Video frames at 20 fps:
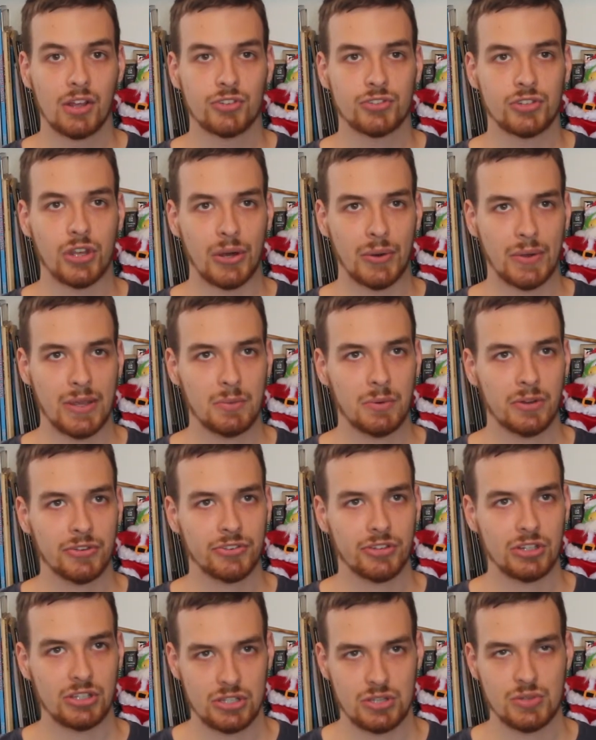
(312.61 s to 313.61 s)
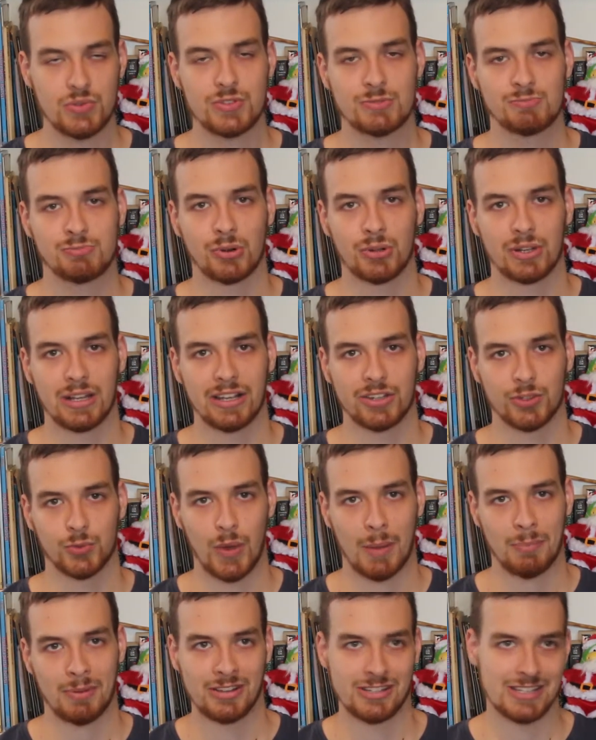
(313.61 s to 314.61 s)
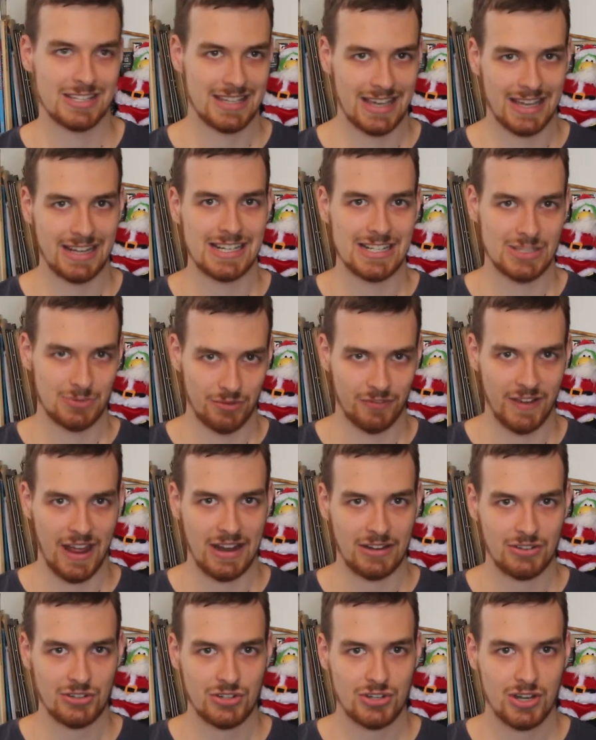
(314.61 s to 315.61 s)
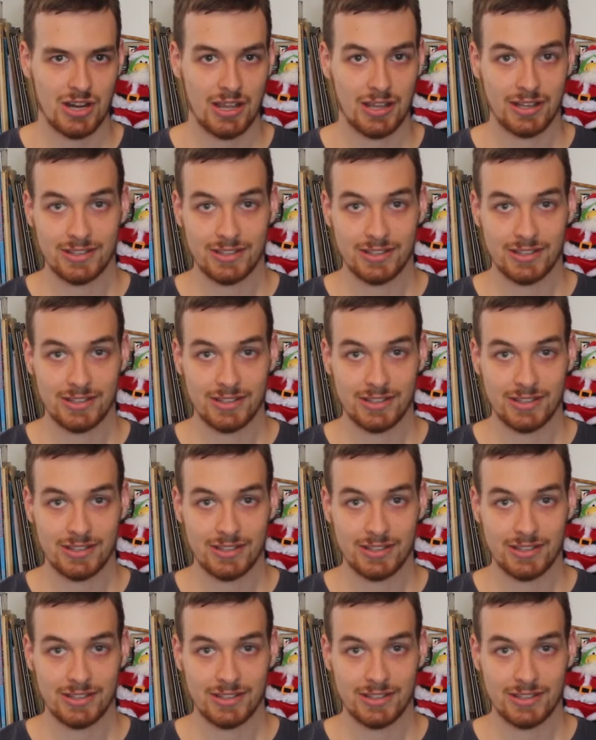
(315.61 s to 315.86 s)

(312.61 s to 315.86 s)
so he wants to use Broly as a weapon to get his revenge.